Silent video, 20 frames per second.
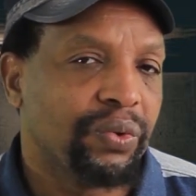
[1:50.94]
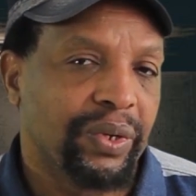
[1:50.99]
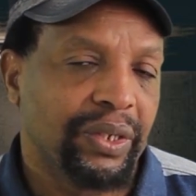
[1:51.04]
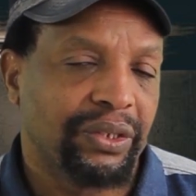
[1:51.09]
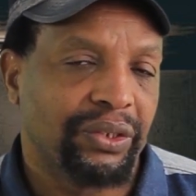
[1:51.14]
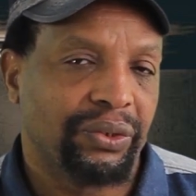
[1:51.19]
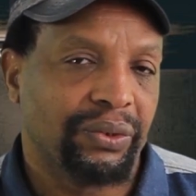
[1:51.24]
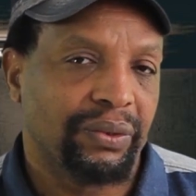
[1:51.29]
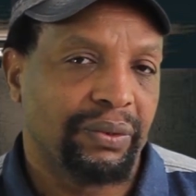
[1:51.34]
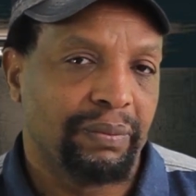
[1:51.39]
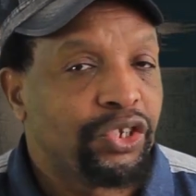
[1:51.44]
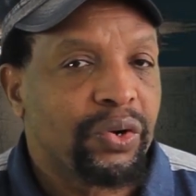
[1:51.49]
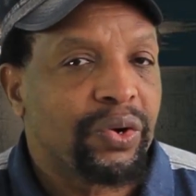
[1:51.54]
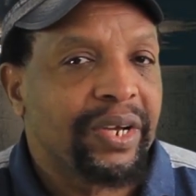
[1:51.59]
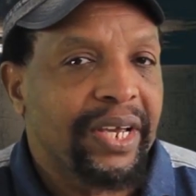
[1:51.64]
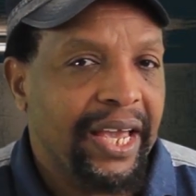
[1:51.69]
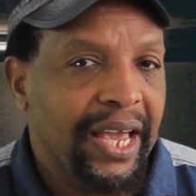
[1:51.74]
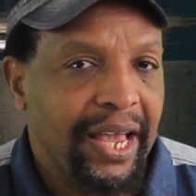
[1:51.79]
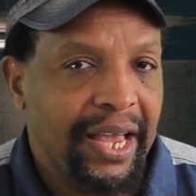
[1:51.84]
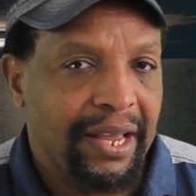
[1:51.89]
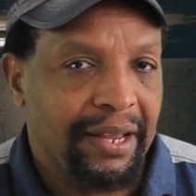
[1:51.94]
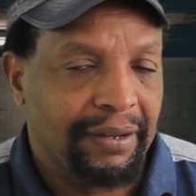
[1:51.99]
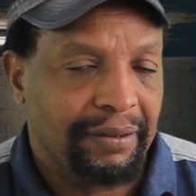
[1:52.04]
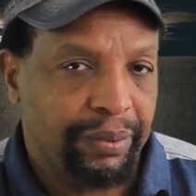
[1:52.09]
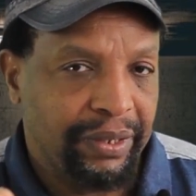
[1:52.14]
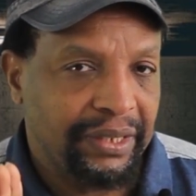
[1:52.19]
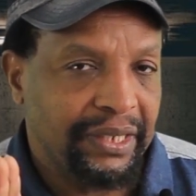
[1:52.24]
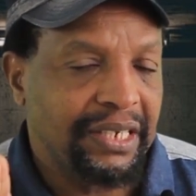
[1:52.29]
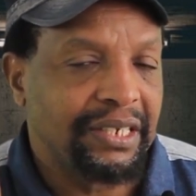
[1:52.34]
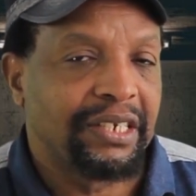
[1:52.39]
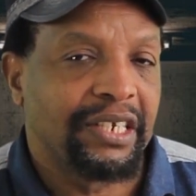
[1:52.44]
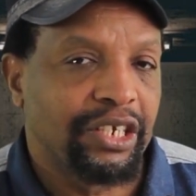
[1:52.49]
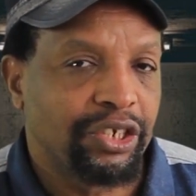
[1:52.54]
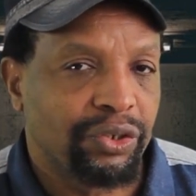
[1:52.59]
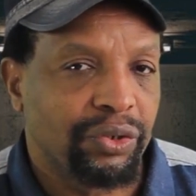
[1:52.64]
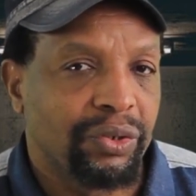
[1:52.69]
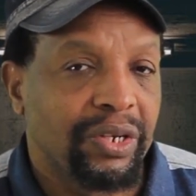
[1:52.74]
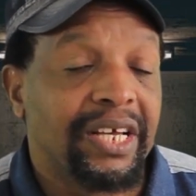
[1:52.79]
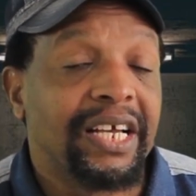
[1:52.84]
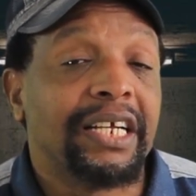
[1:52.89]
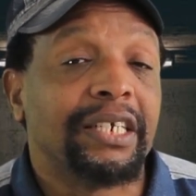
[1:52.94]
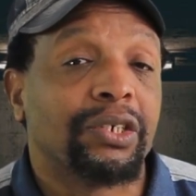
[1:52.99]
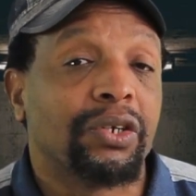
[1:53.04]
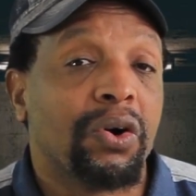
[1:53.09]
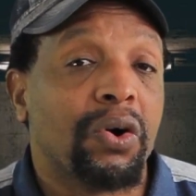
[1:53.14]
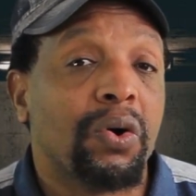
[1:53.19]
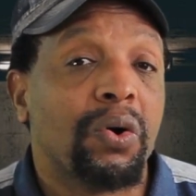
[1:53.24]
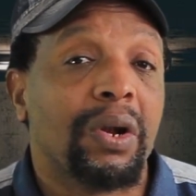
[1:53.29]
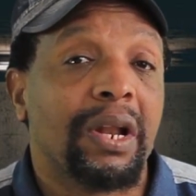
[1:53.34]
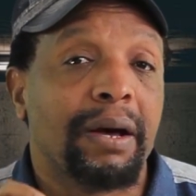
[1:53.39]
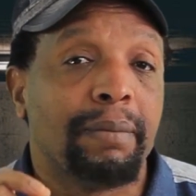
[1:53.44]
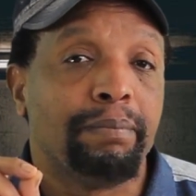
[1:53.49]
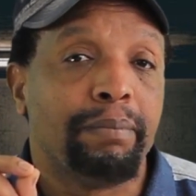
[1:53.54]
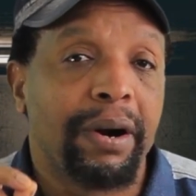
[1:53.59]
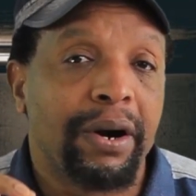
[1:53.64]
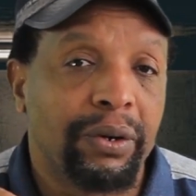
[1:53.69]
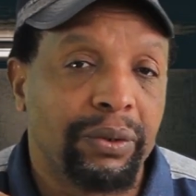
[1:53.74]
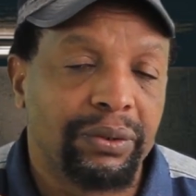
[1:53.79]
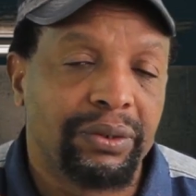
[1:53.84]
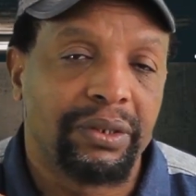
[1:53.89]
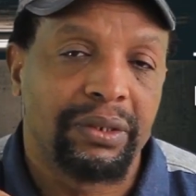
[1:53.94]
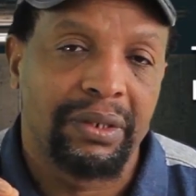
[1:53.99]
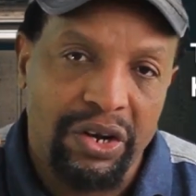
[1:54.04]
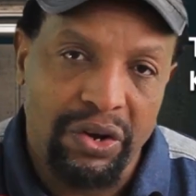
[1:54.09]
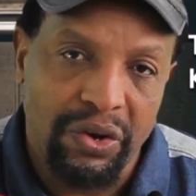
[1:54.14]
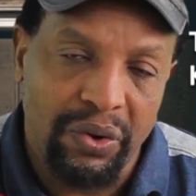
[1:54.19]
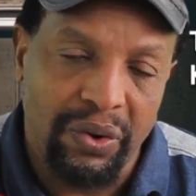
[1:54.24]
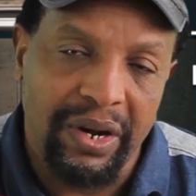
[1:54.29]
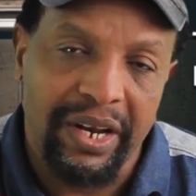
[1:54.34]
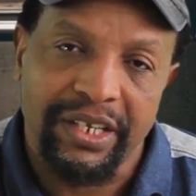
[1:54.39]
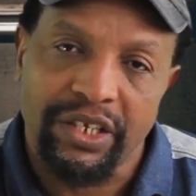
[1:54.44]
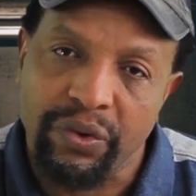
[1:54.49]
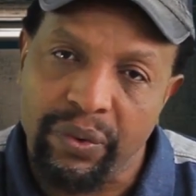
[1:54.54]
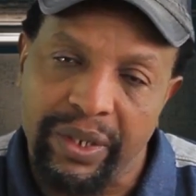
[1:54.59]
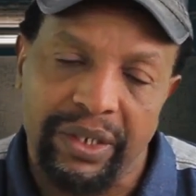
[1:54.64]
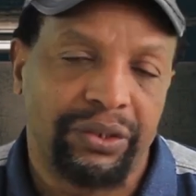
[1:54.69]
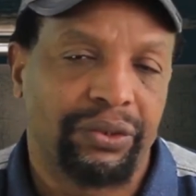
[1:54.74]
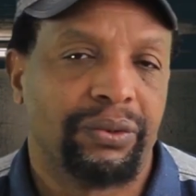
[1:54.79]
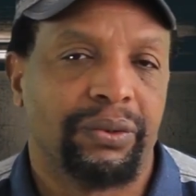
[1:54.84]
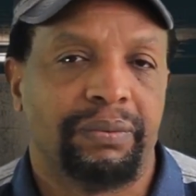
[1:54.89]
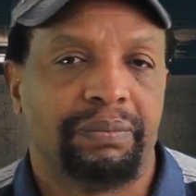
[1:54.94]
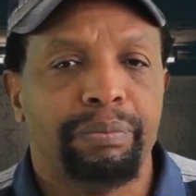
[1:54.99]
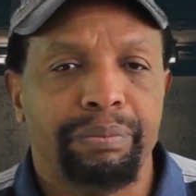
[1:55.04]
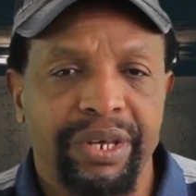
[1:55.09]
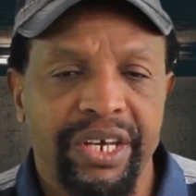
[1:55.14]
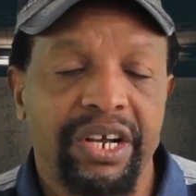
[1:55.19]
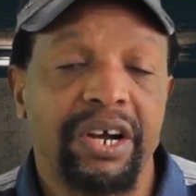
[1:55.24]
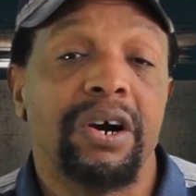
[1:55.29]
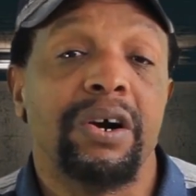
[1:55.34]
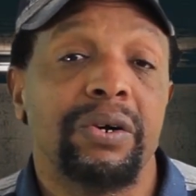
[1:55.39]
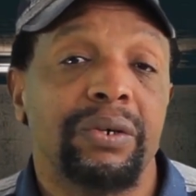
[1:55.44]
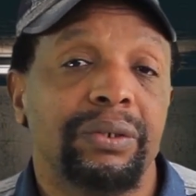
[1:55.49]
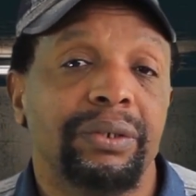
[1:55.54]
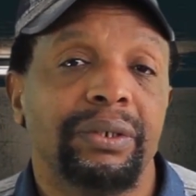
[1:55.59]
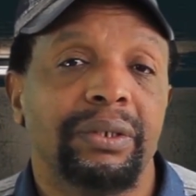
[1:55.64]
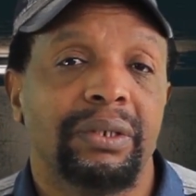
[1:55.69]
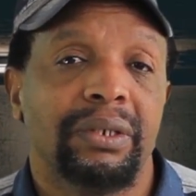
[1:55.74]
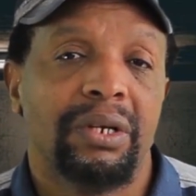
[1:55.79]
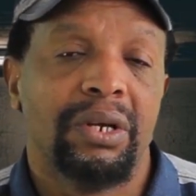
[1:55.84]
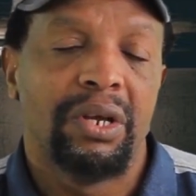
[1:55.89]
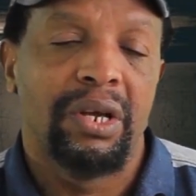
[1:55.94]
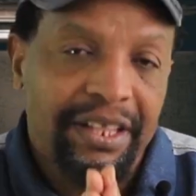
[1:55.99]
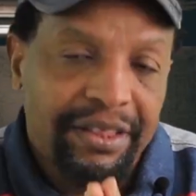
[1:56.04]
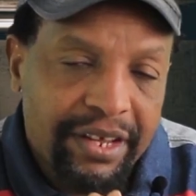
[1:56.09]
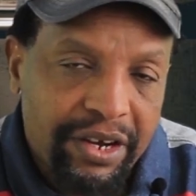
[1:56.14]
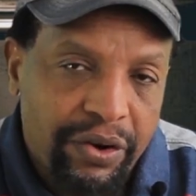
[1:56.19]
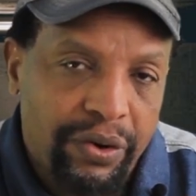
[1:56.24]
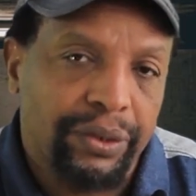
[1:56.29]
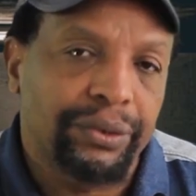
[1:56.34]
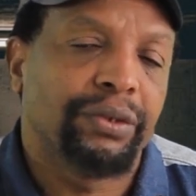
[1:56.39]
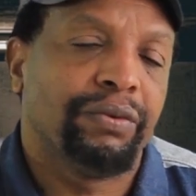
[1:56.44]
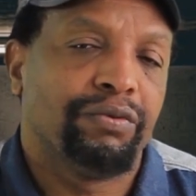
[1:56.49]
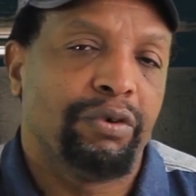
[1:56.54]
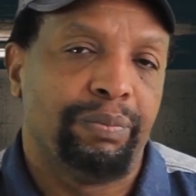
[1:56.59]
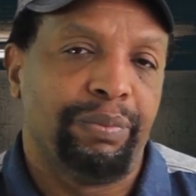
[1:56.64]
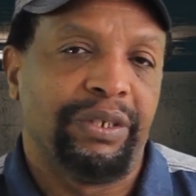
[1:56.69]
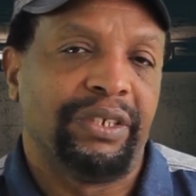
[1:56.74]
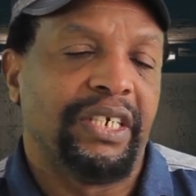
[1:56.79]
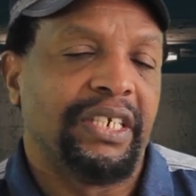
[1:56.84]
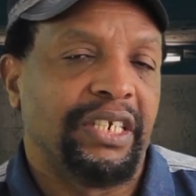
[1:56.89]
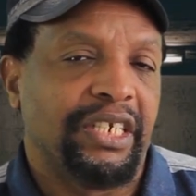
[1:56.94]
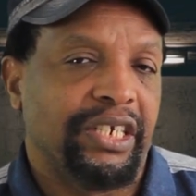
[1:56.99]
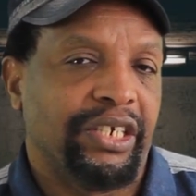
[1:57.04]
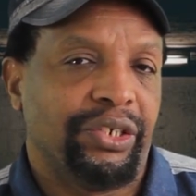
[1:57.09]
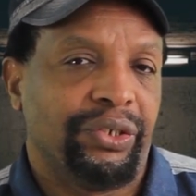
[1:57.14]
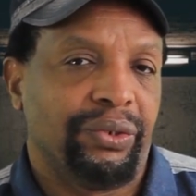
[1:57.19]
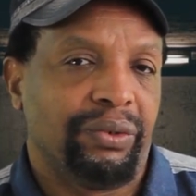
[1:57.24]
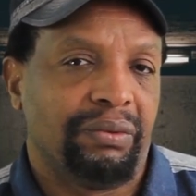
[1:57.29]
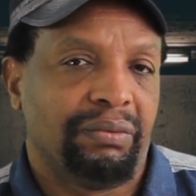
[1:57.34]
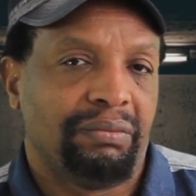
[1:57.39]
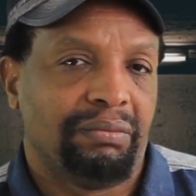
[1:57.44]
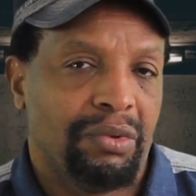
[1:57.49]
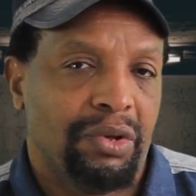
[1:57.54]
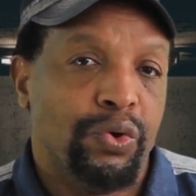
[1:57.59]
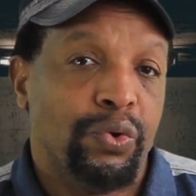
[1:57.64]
question? TOK presentation, it's all about knowledge question, because in the course of your presentation,